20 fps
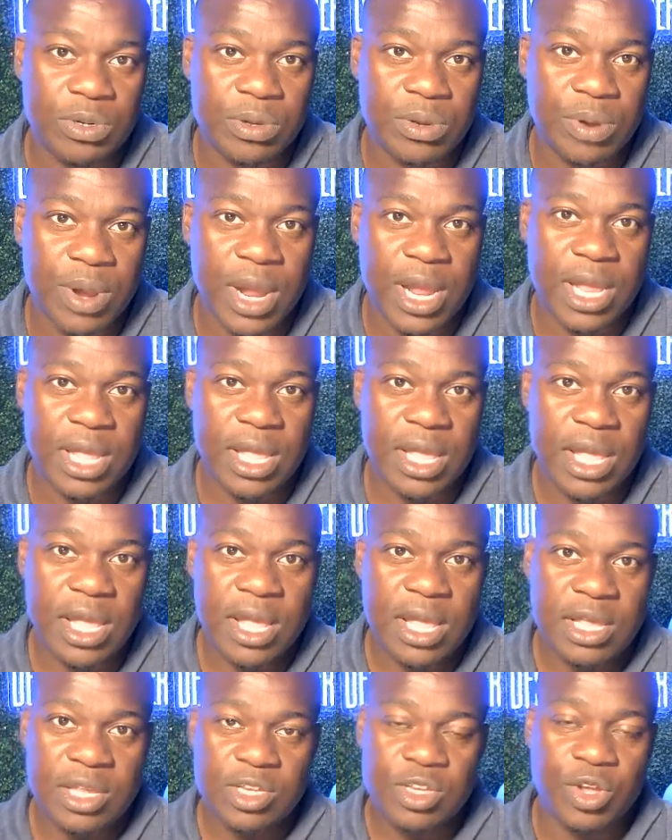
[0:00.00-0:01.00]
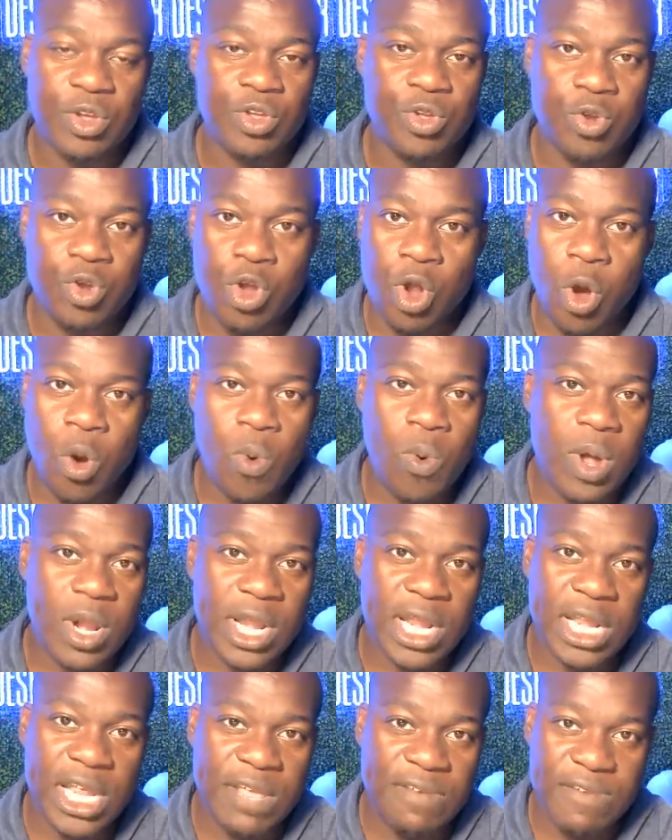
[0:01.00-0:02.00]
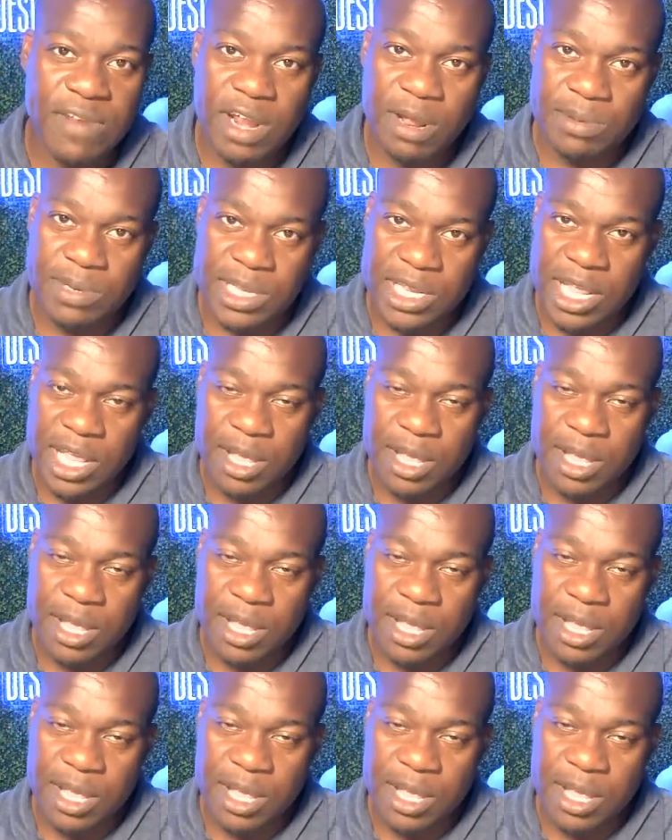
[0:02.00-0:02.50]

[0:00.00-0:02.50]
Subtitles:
right? So you don't want to leave it up to